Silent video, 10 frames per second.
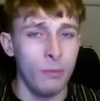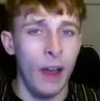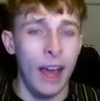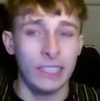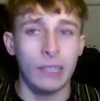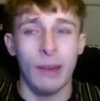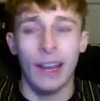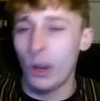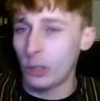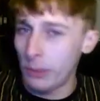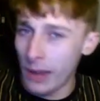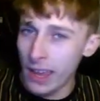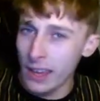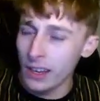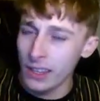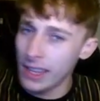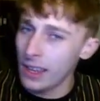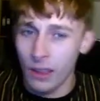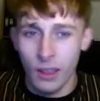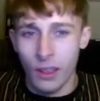actually be allowed to play in like the
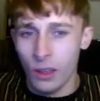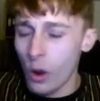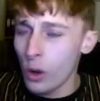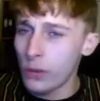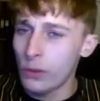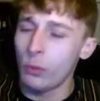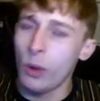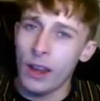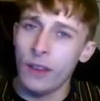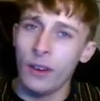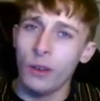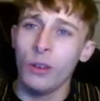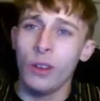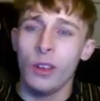college football NFL.